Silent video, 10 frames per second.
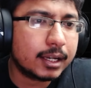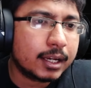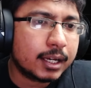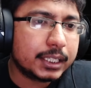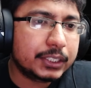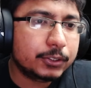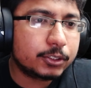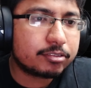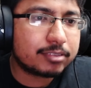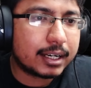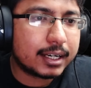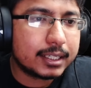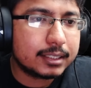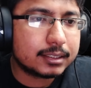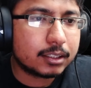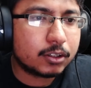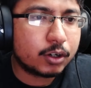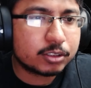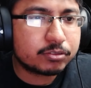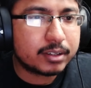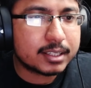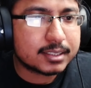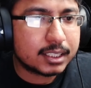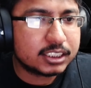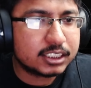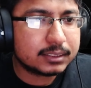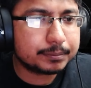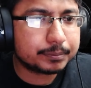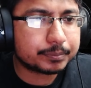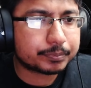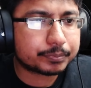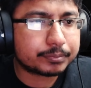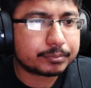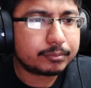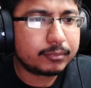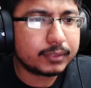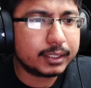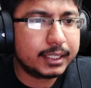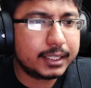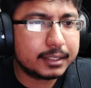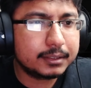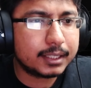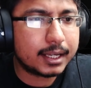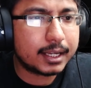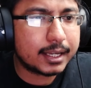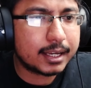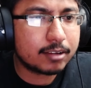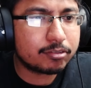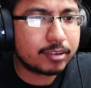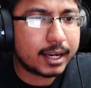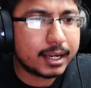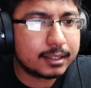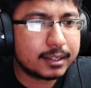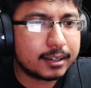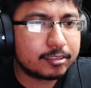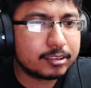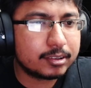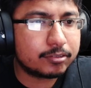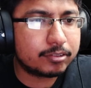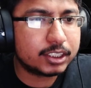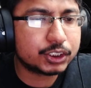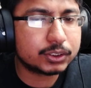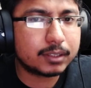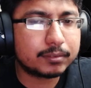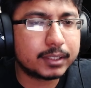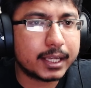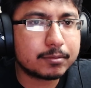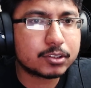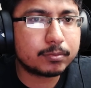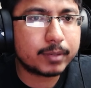You need to find the God of War Ascension here and then find the version of the game. So my